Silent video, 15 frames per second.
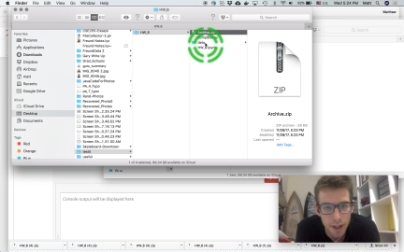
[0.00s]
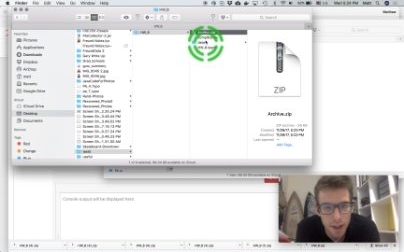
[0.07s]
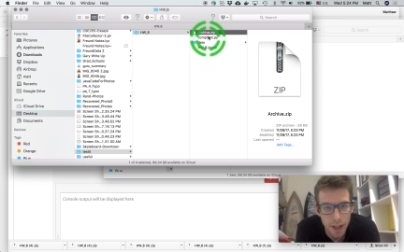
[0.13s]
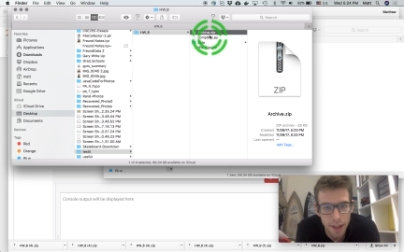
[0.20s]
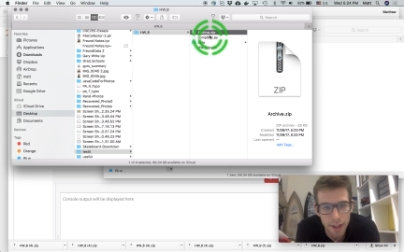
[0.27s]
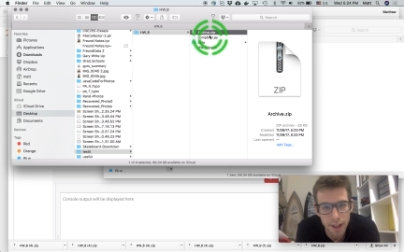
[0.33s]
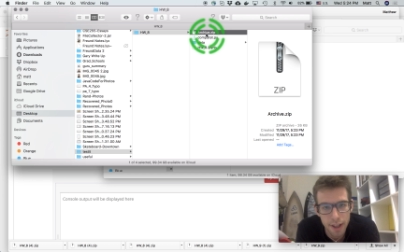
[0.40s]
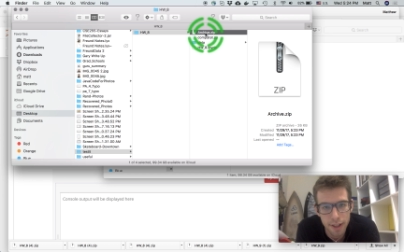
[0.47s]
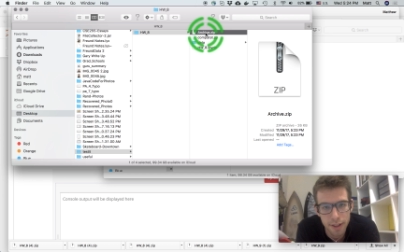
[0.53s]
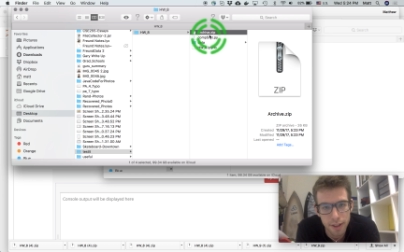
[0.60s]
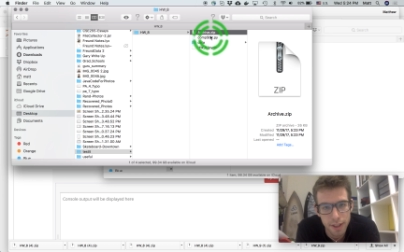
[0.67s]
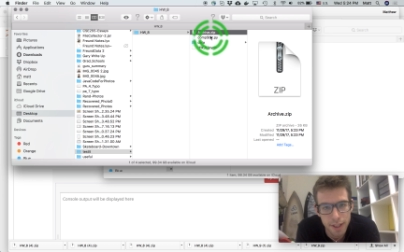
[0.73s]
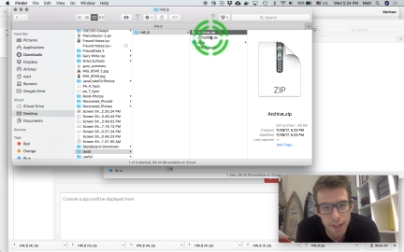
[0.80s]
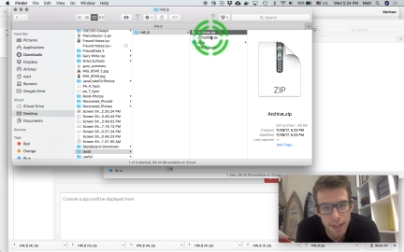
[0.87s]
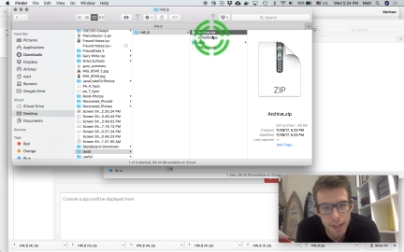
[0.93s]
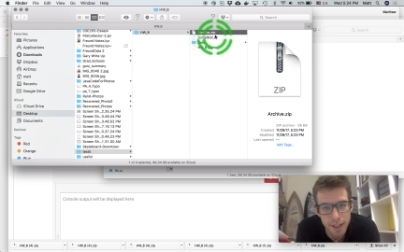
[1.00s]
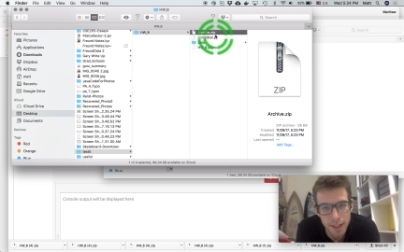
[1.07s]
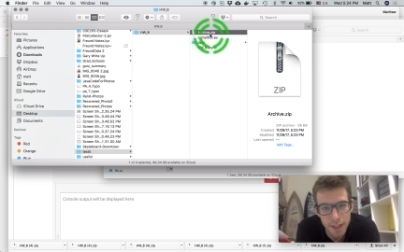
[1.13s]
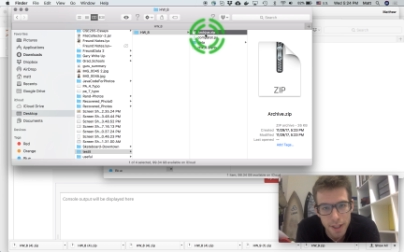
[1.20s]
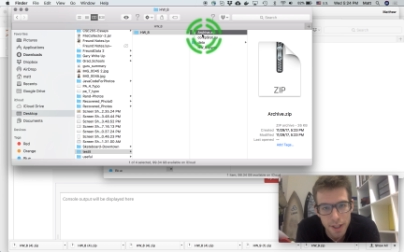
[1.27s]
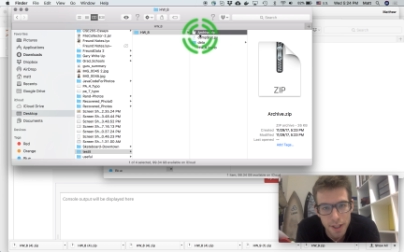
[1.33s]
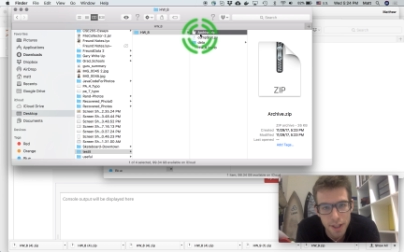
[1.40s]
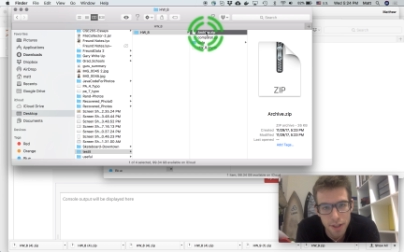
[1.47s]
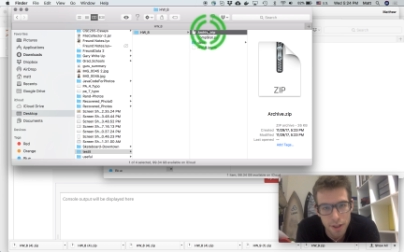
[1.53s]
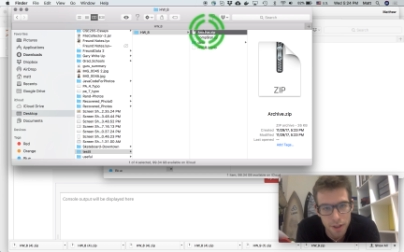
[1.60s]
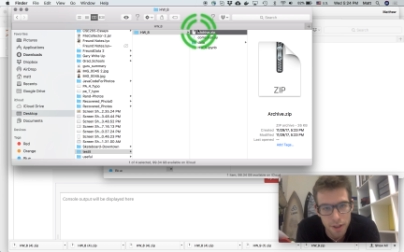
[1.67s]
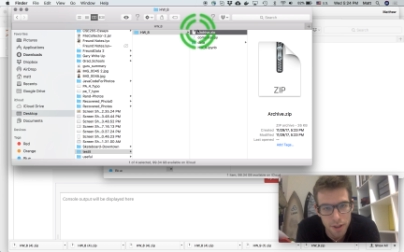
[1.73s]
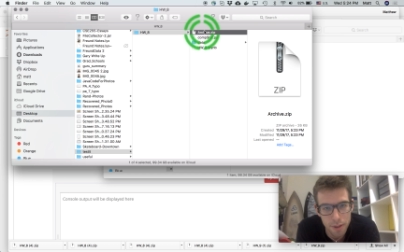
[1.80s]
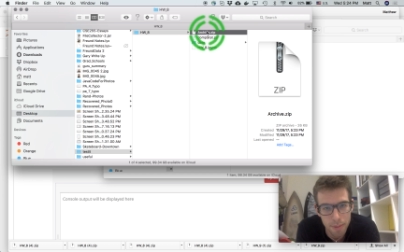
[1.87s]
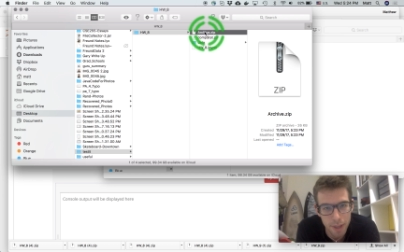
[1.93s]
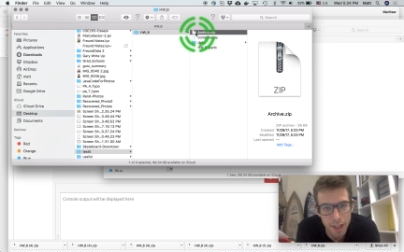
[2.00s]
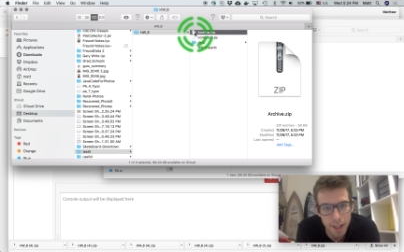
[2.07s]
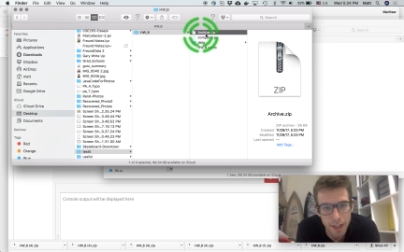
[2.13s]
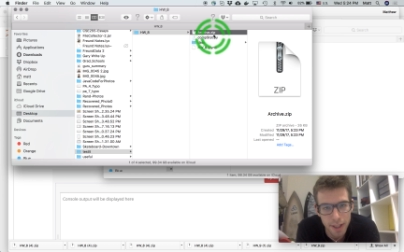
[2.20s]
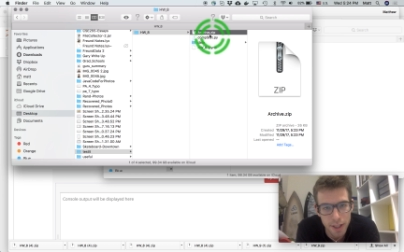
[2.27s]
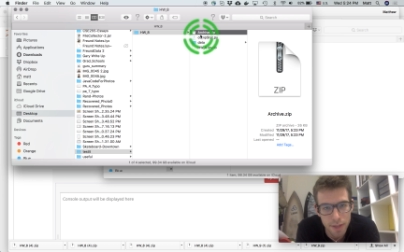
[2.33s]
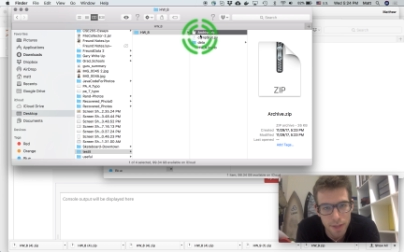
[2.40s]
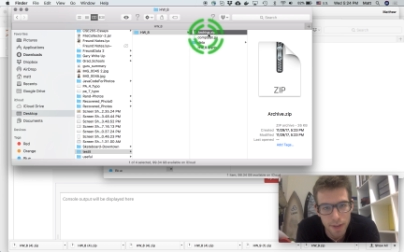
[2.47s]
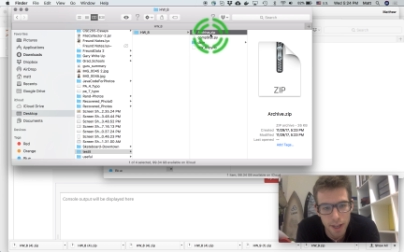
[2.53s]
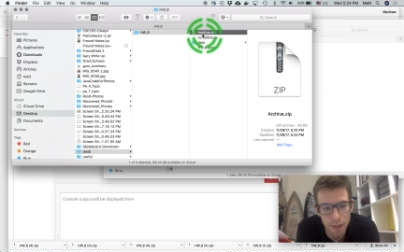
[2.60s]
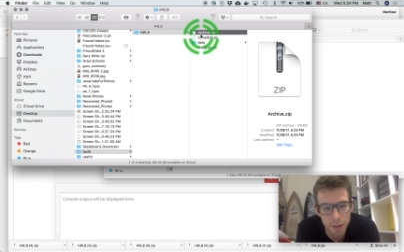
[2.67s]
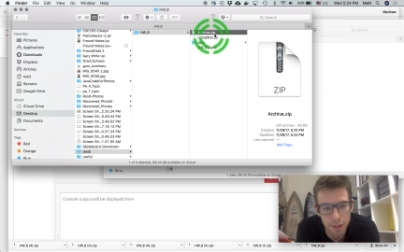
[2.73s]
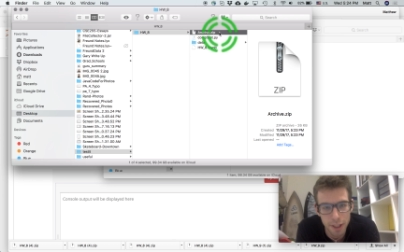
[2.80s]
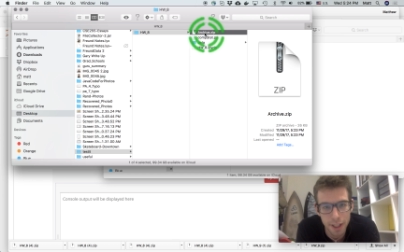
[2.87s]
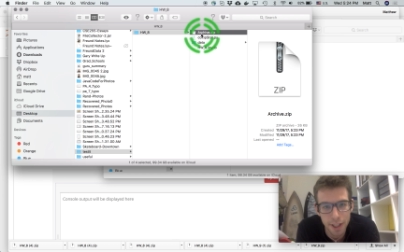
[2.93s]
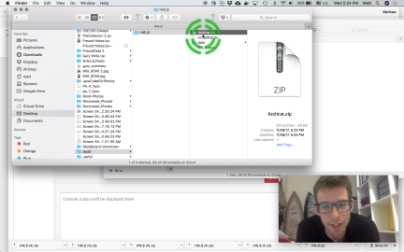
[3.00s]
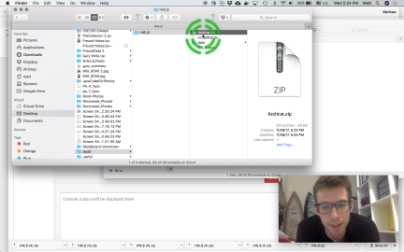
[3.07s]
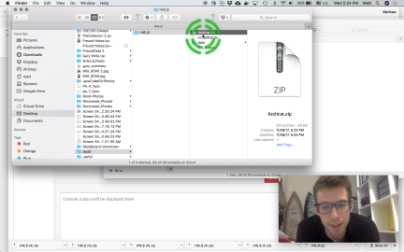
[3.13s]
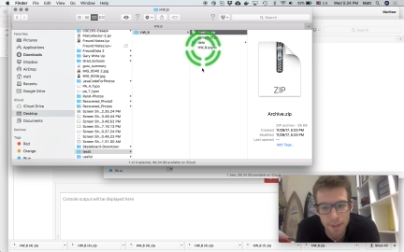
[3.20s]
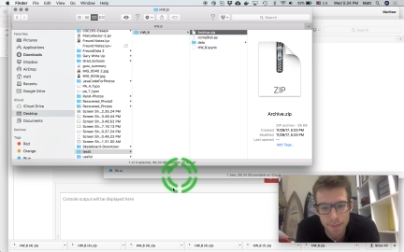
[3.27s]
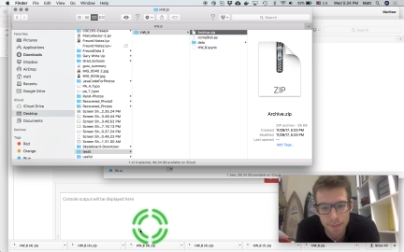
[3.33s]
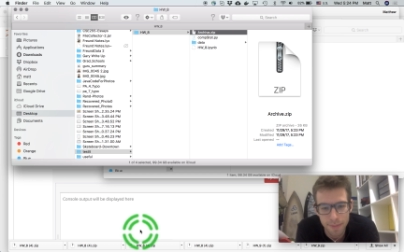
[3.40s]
And then it's as easy as just submitting this file right here.